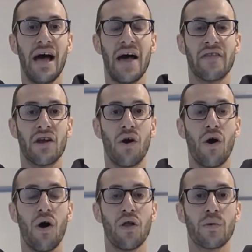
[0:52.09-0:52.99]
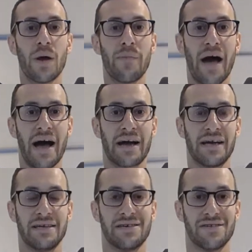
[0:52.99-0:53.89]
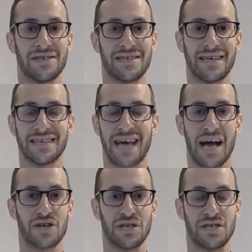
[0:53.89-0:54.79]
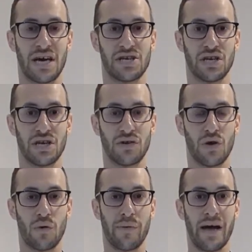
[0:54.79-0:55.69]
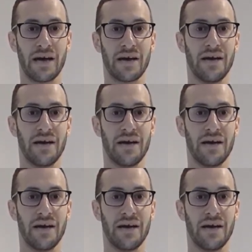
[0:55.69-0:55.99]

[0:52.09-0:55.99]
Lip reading: and then all the way back until the stick is actually touching your lower back,